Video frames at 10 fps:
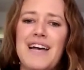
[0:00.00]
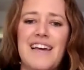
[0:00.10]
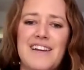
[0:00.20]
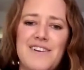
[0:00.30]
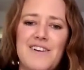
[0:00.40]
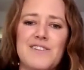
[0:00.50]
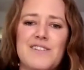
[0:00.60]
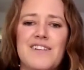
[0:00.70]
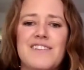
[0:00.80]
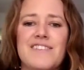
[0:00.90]
as editors,
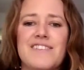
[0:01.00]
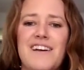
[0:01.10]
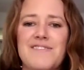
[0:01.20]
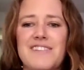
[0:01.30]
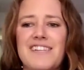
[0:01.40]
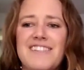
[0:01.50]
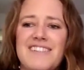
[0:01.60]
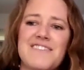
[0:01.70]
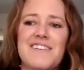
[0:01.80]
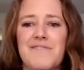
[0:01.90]
because I was like,
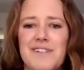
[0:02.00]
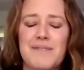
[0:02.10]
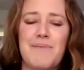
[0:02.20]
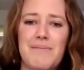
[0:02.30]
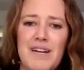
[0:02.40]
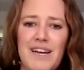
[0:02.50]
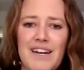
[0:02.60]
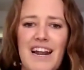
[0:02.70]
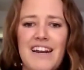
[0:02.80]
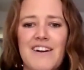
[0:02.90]
still didn't want to spend money on
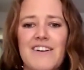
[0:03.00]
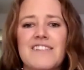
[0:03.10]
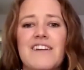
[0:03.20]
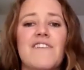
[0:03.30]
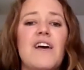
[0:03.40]
an editor and stuff.